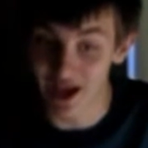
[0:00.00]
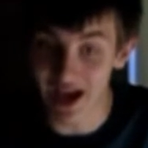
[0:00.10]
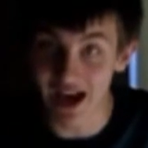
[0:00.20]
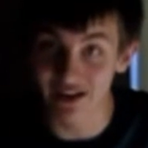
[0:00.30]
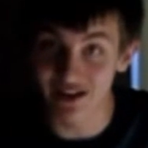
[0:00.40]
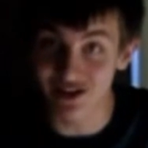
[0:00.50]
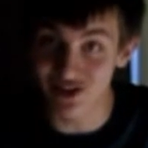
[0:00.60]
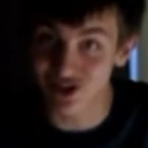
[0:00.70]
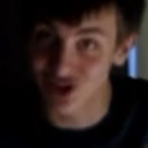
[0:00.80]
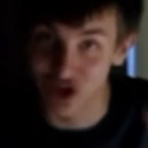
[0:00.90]
and
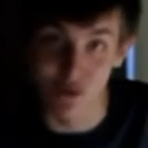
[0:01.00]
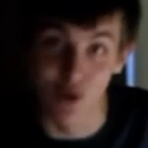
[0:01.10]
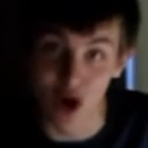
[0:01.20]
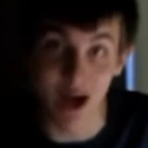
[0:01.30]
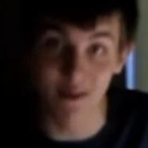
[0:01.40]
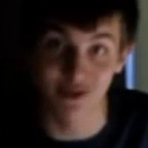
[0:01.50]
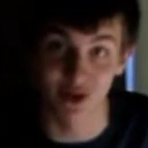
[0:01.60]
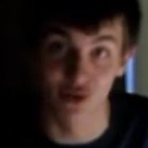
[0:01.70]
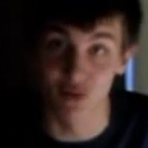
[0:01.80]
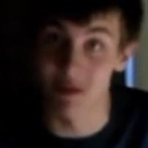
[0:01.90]
just two more
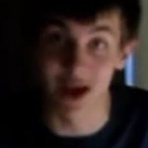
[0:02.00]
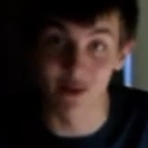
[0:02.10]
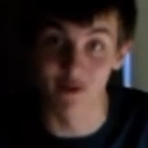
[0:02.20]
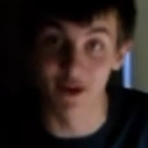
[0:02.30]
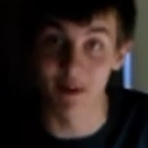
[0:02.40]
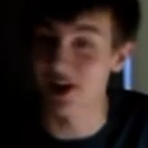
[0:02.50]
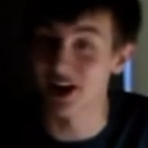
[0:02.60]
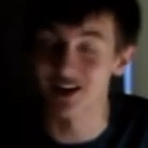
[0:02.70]
episodes remain with him, and I